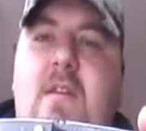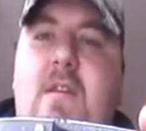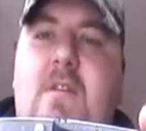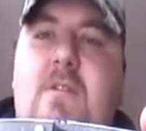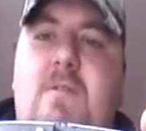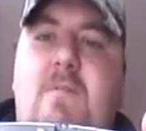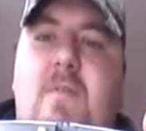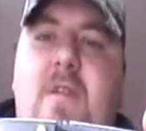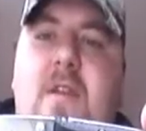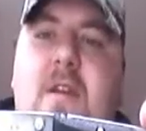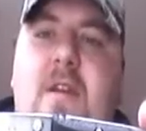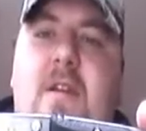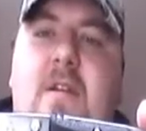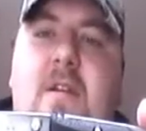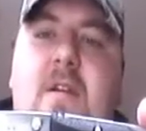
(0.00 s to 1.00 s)
inch
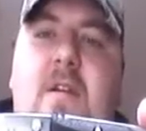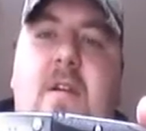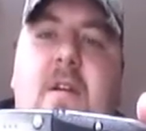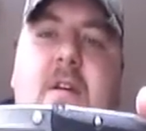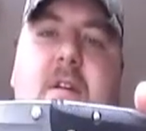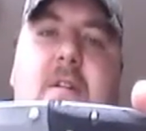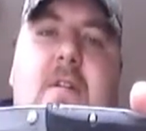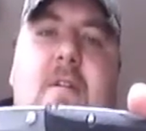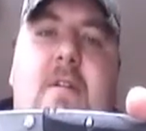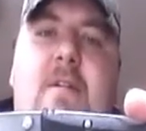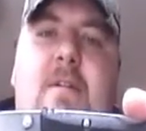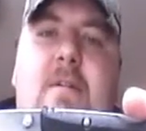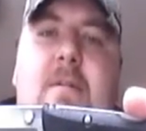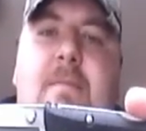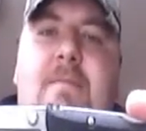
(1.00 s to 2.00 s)
blade.
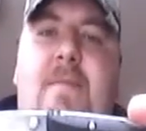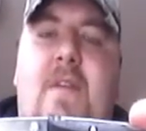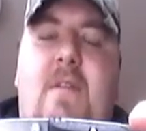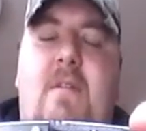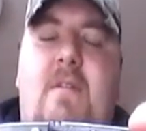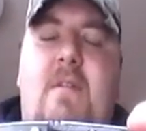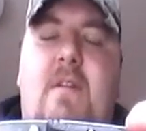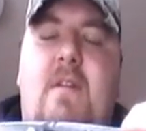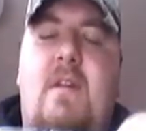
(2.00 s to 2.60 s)
I think